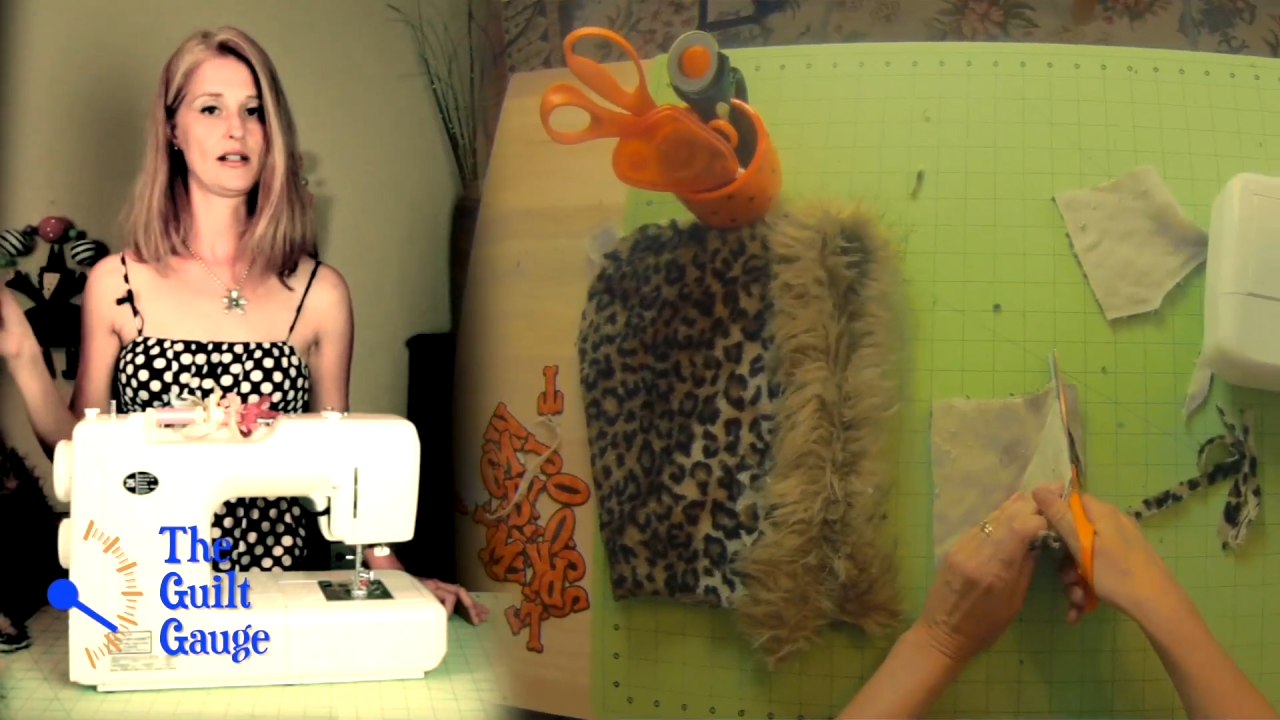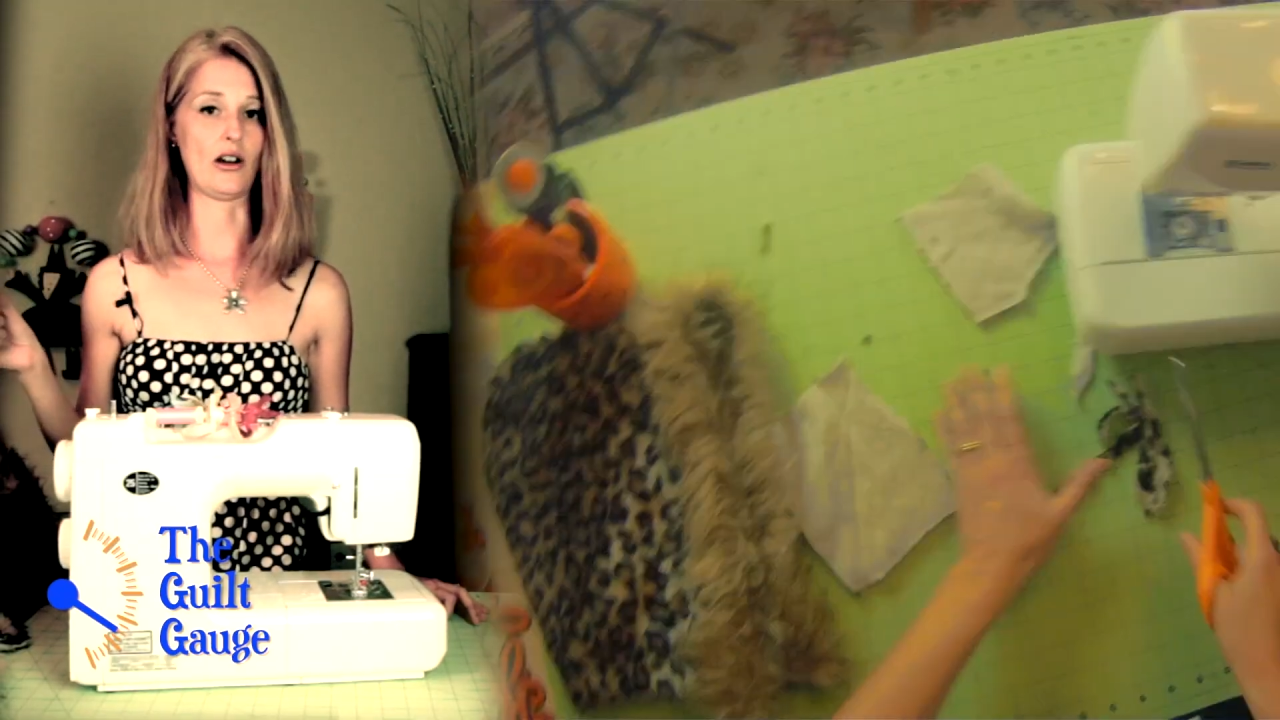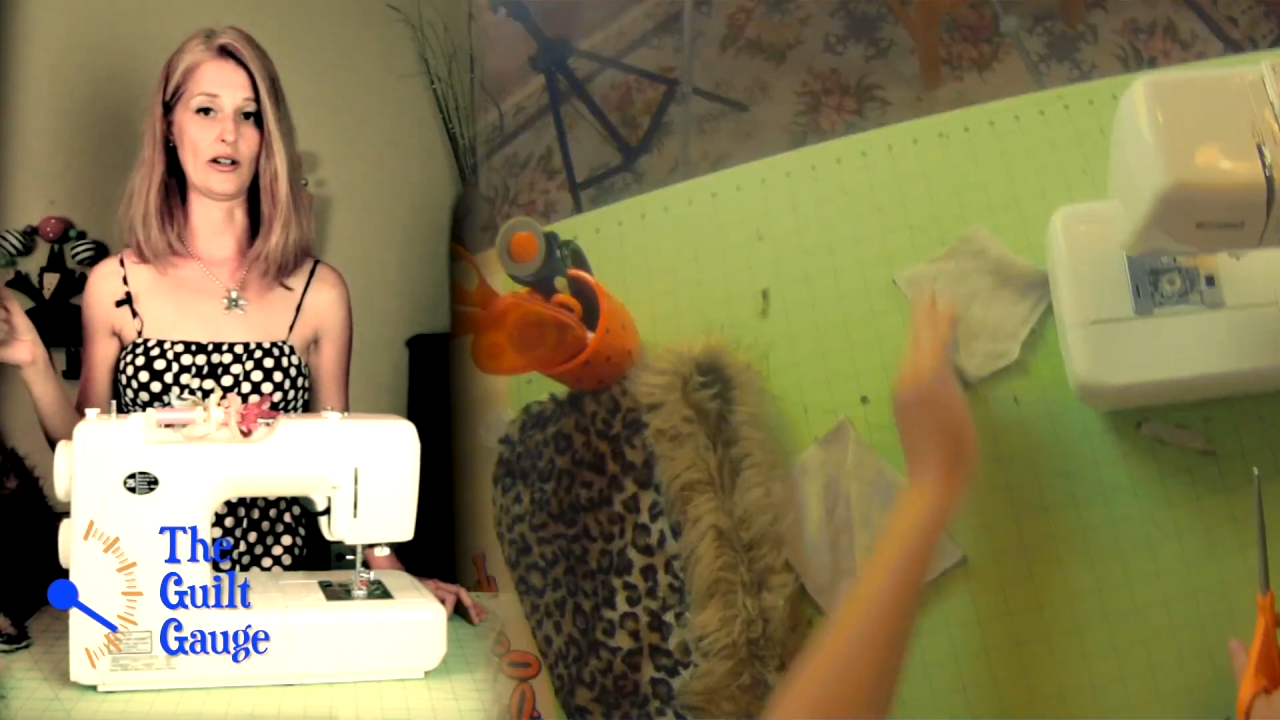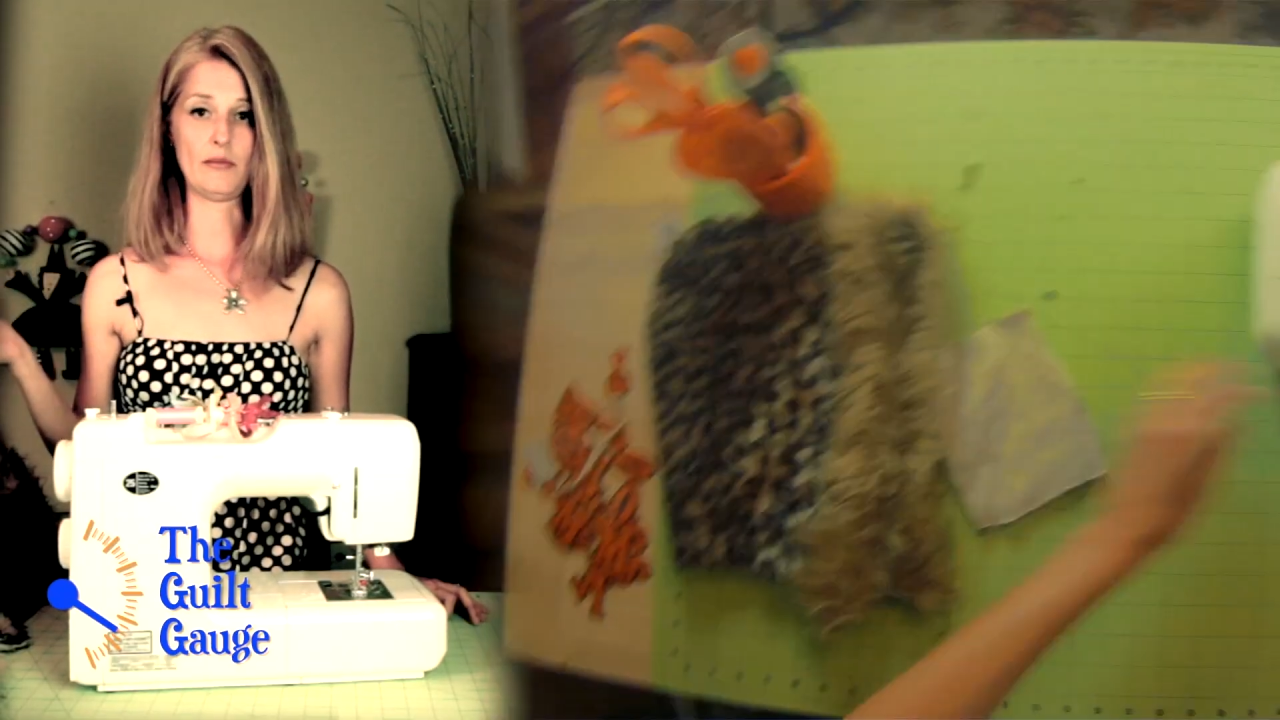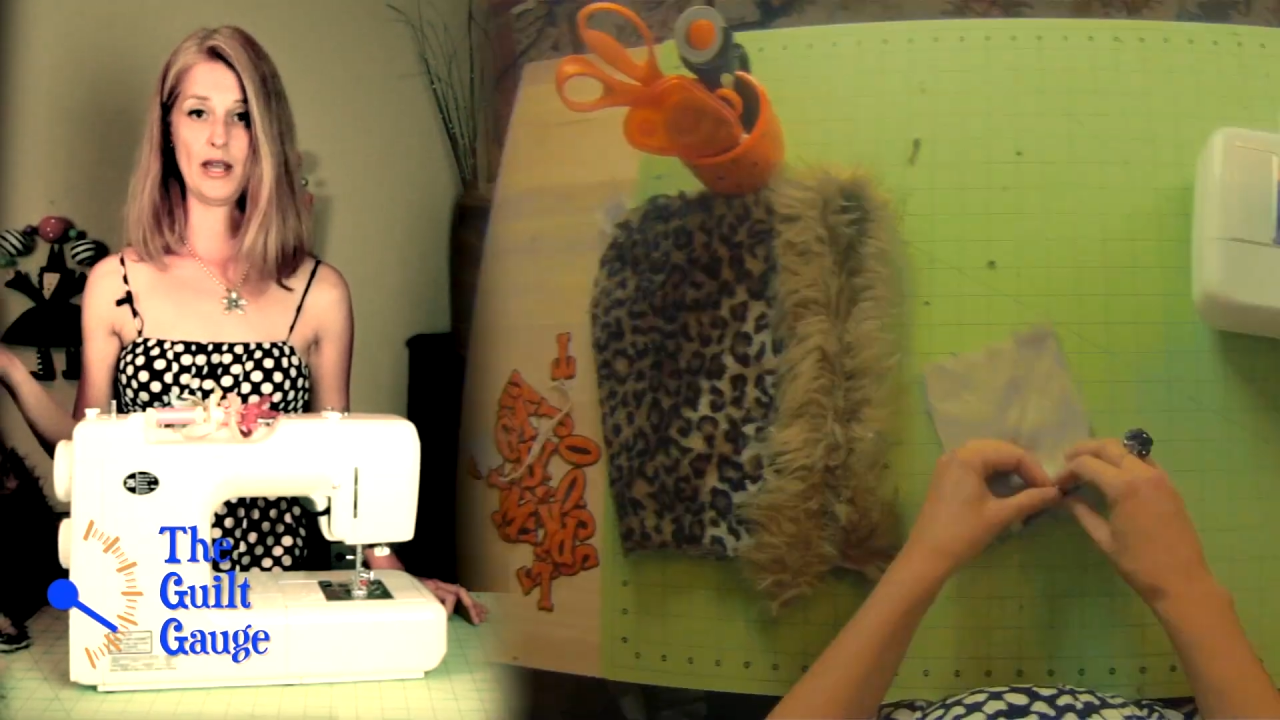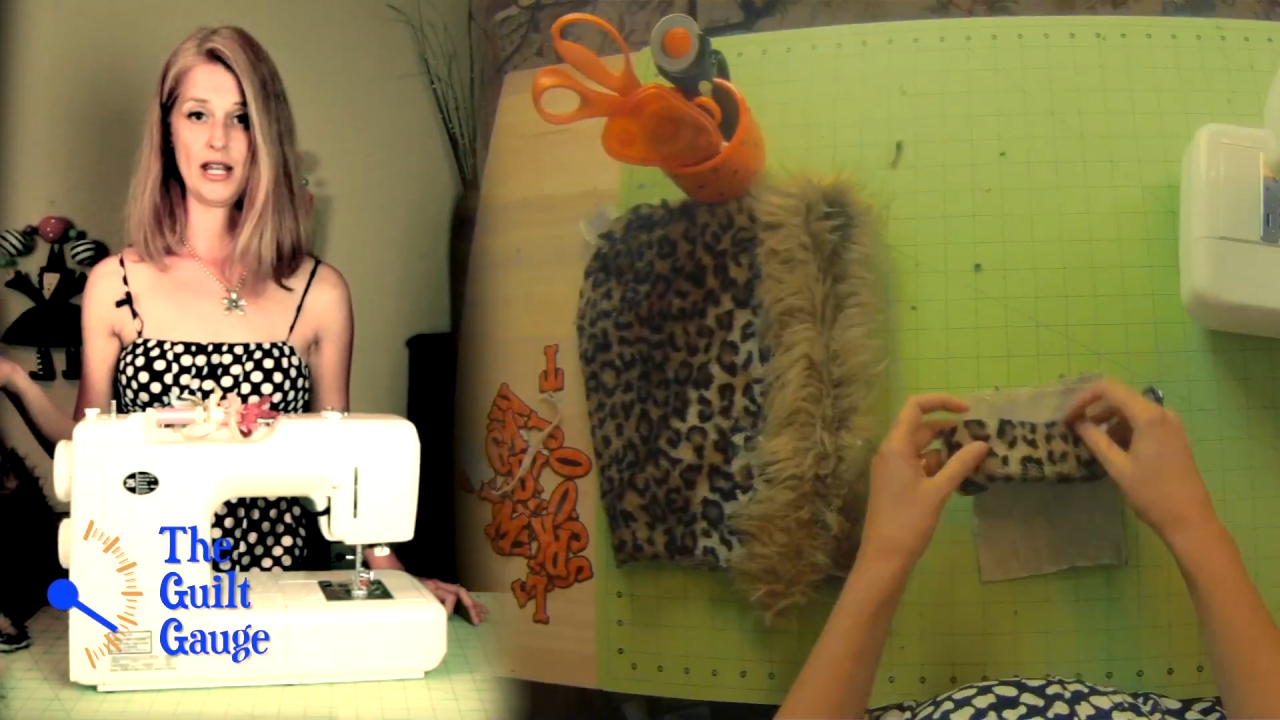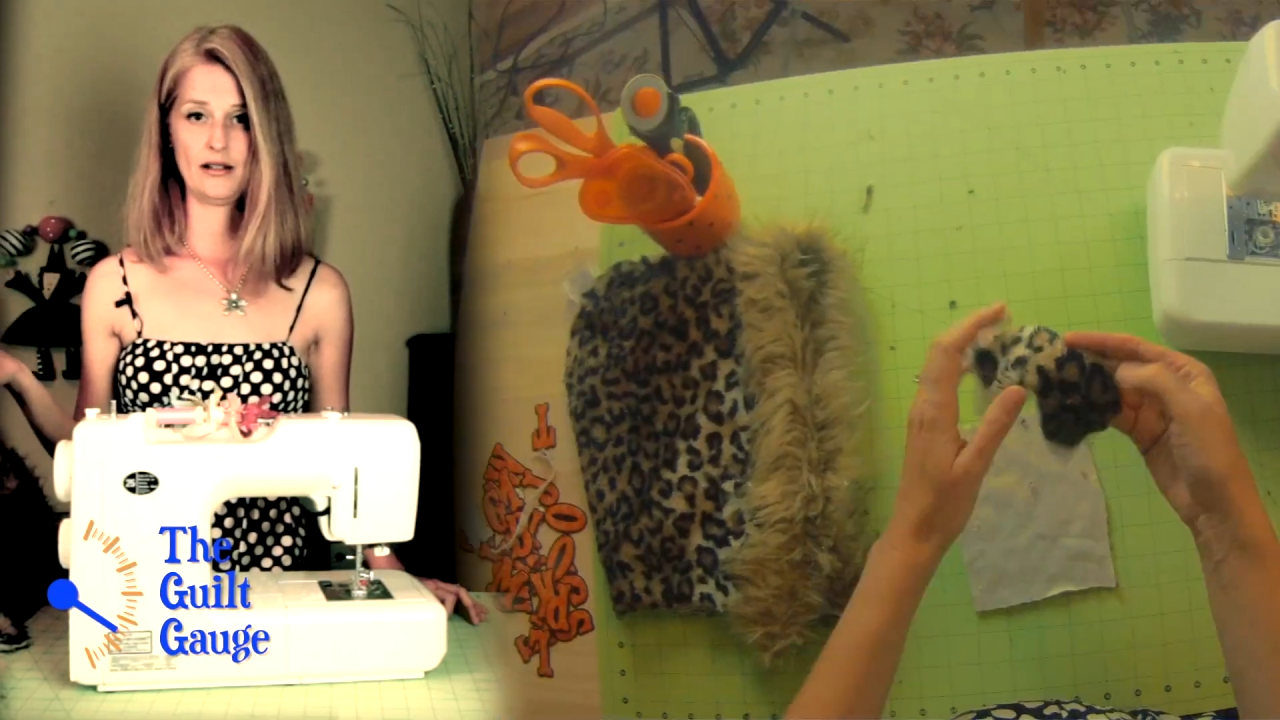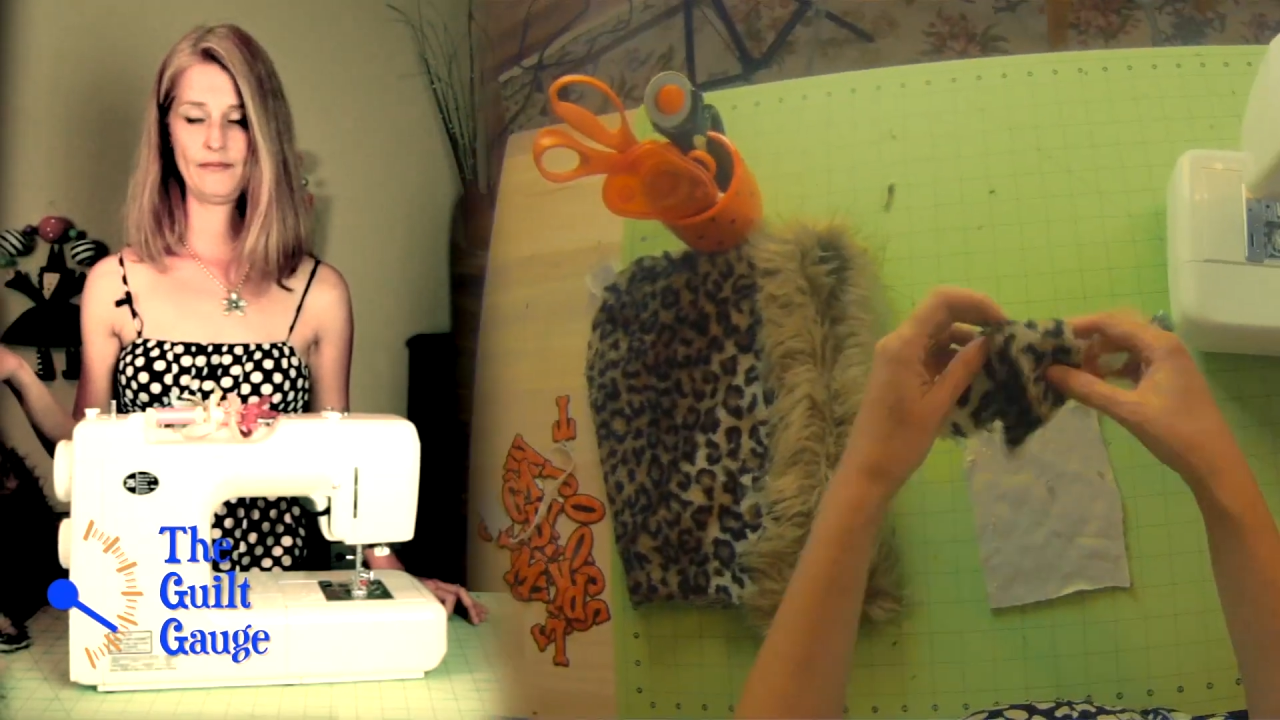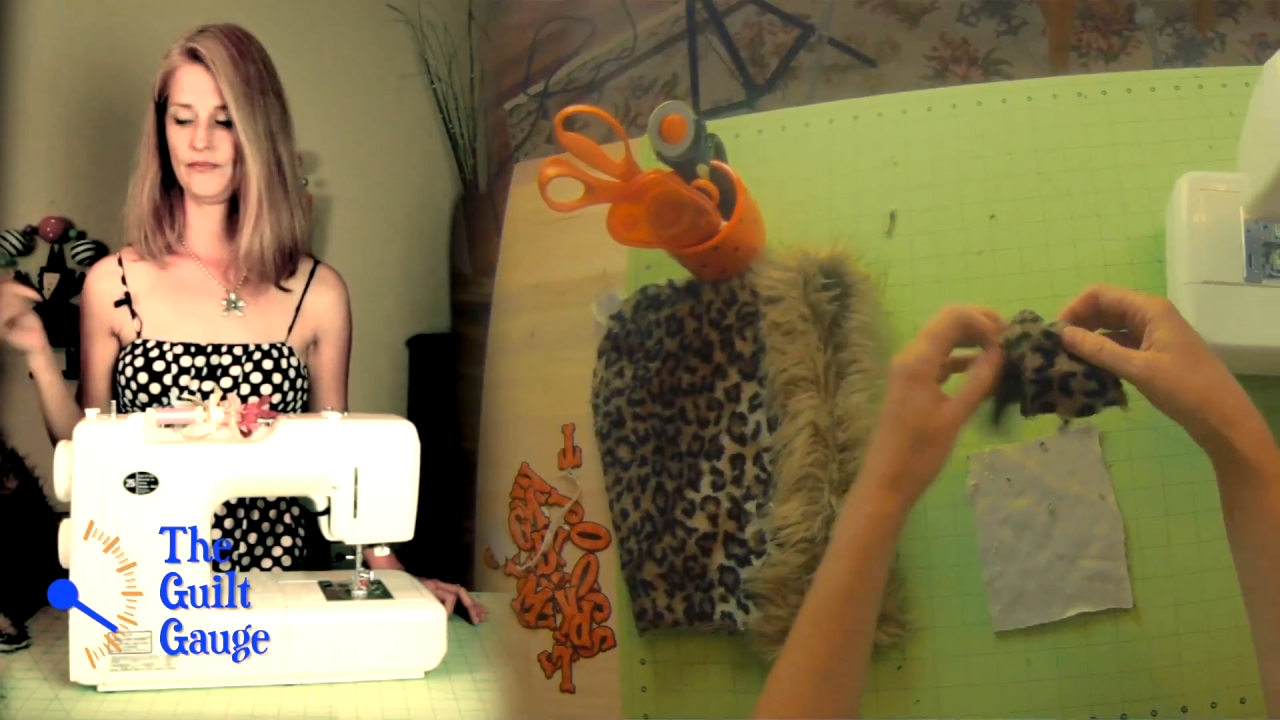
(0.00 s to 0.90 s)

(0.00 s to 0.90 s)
already made.